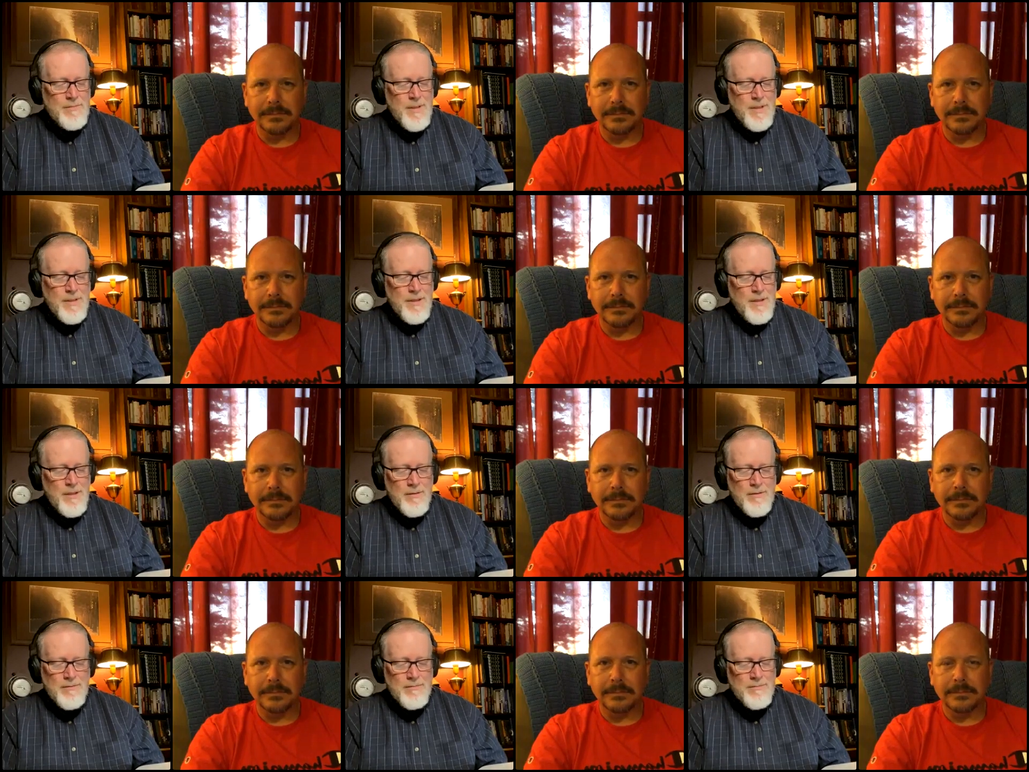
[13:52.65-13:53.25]
Speaker 1: You
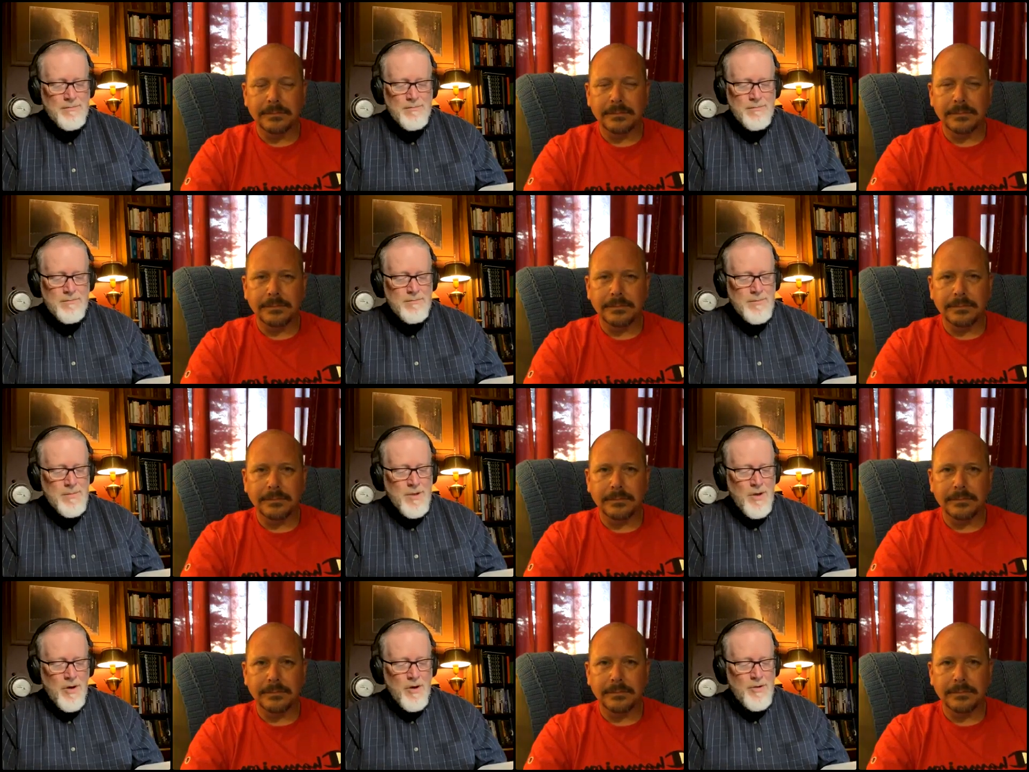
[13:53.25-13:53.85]
know,
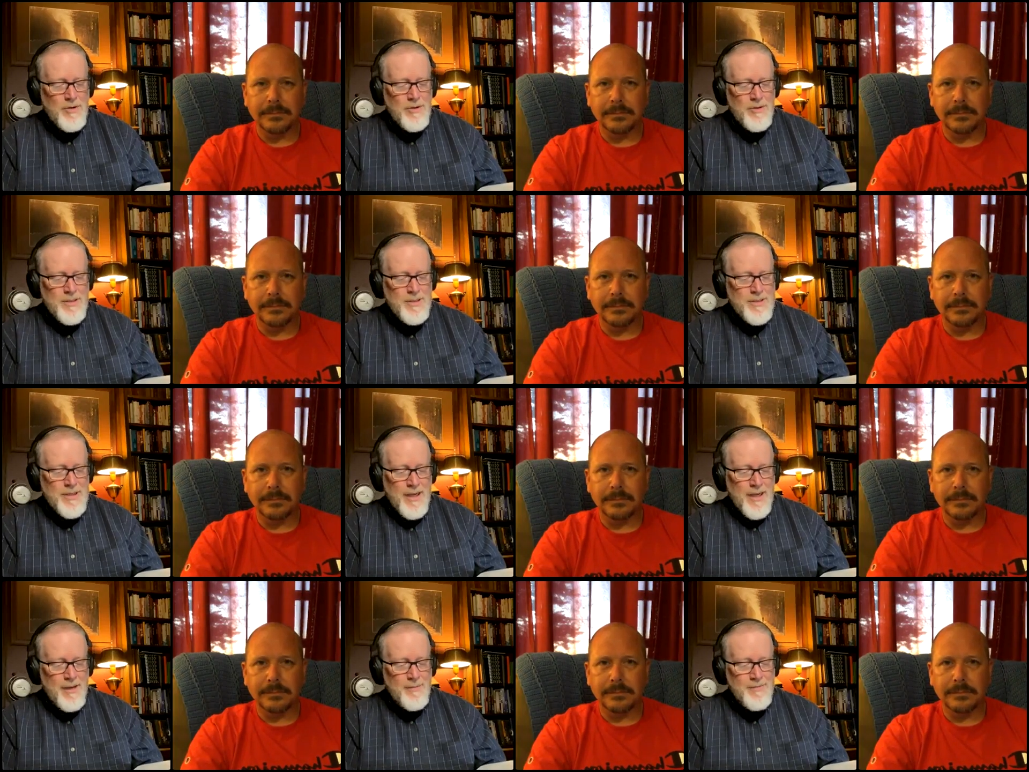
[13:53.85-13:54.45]
guard your
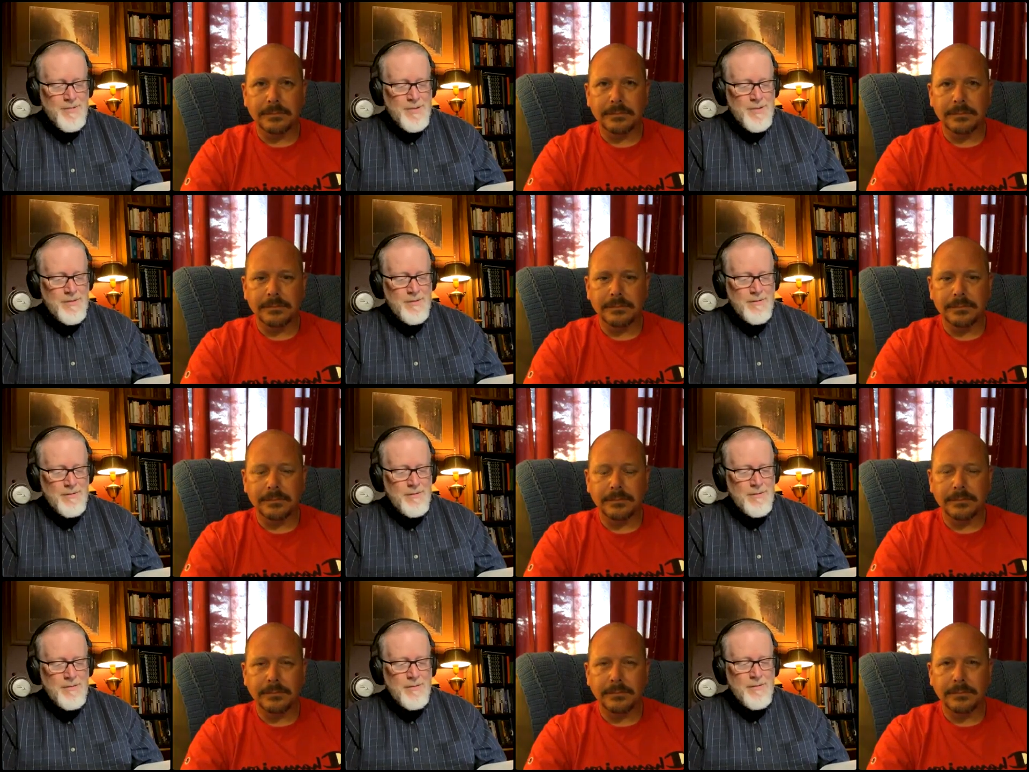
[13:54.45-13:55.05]
steps.